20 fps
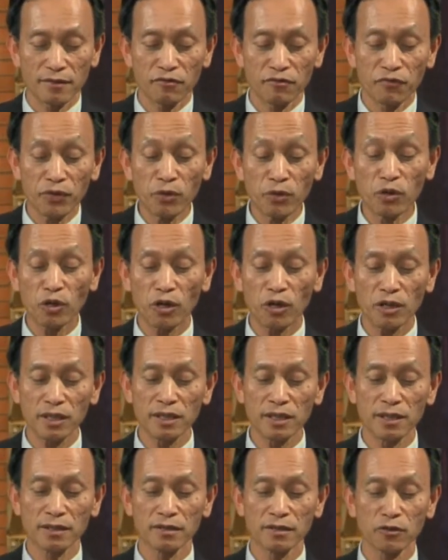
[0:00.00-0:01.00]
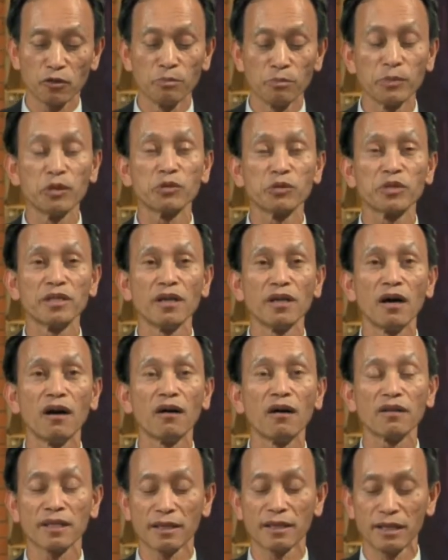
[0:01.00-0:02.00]
Phil Corner Community
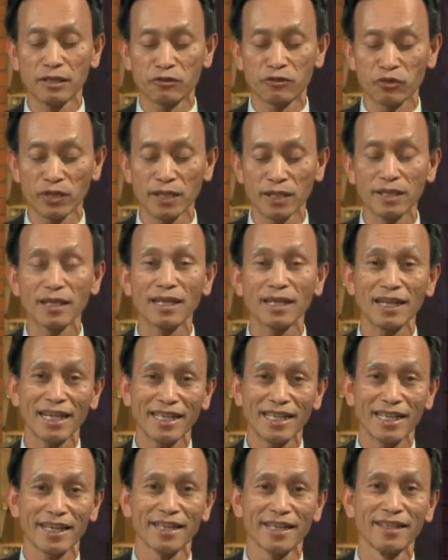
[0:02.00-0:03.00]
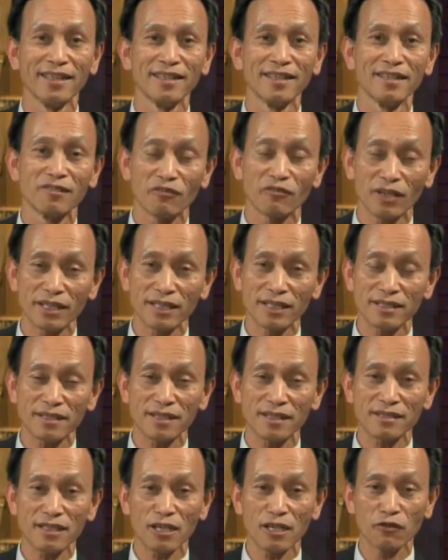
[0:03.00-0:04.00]
Holiday Tree Lighting right
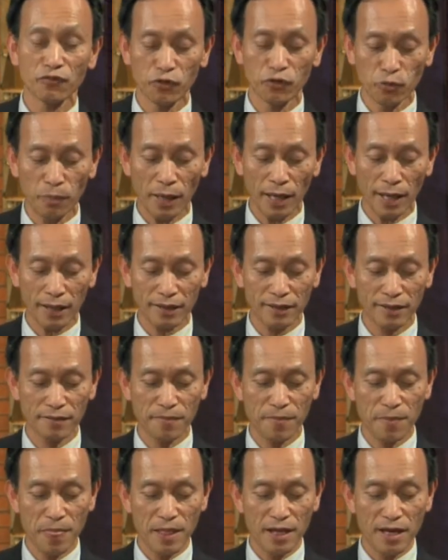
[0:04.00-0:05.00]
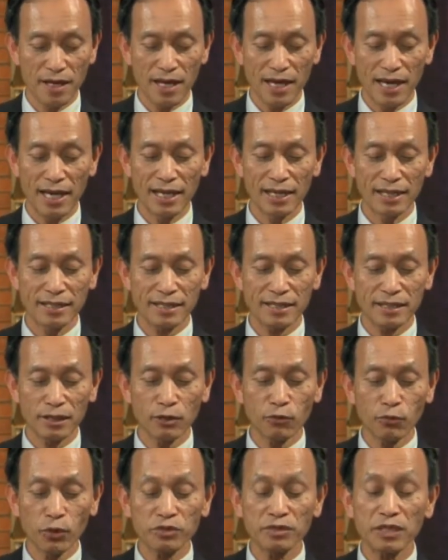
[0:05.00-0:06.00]
at Townfield Park. And
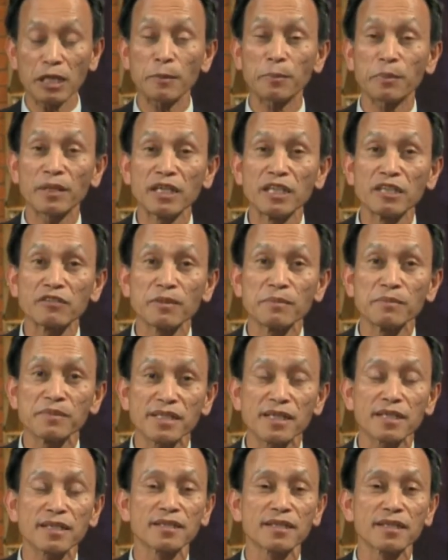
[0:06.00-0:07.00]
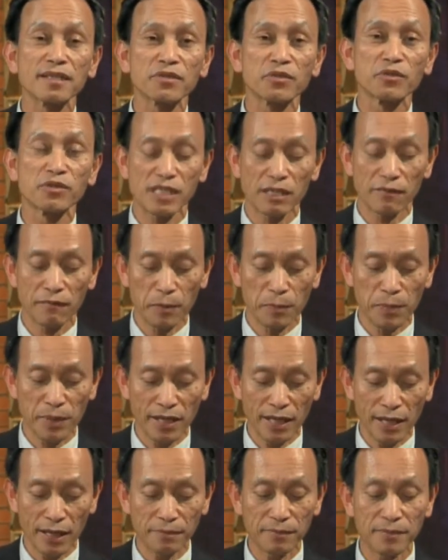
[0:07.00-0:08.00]
it will take place from 6 to 7
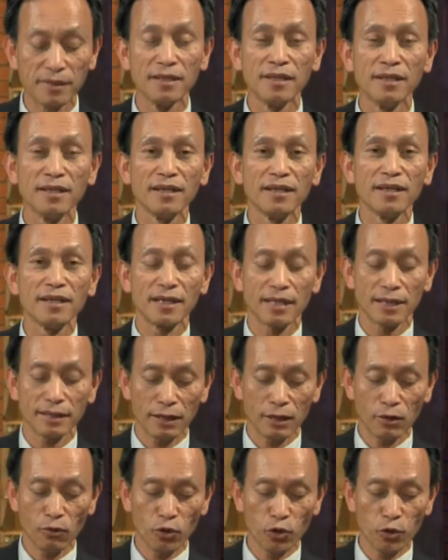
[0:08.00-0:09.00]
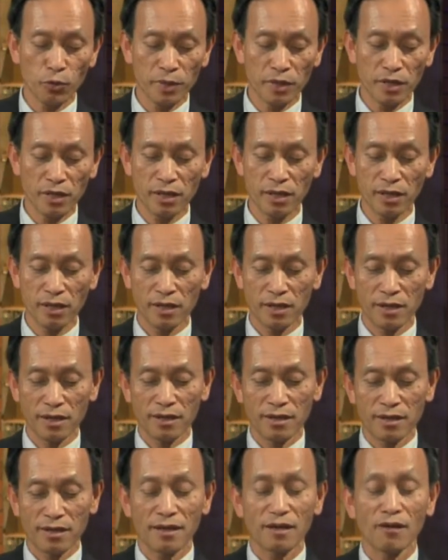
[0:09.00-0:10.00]
p.m. There will be,
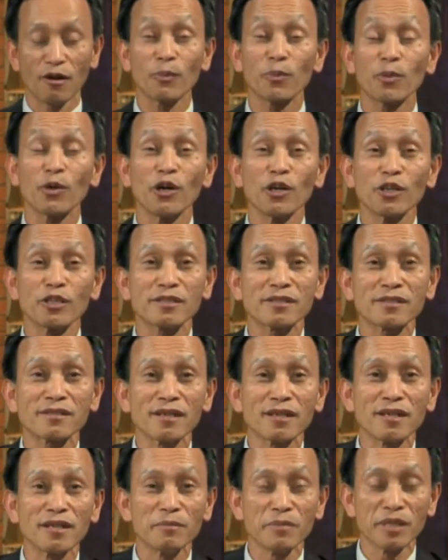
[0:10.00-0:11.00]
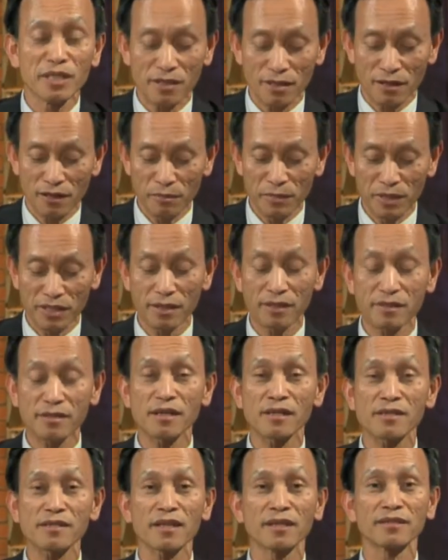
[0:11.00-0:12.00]
of course, Mr. and
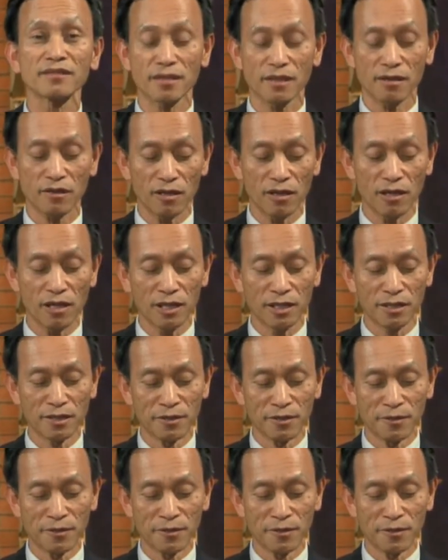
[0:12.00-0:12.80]
Mrs. Santa Claus,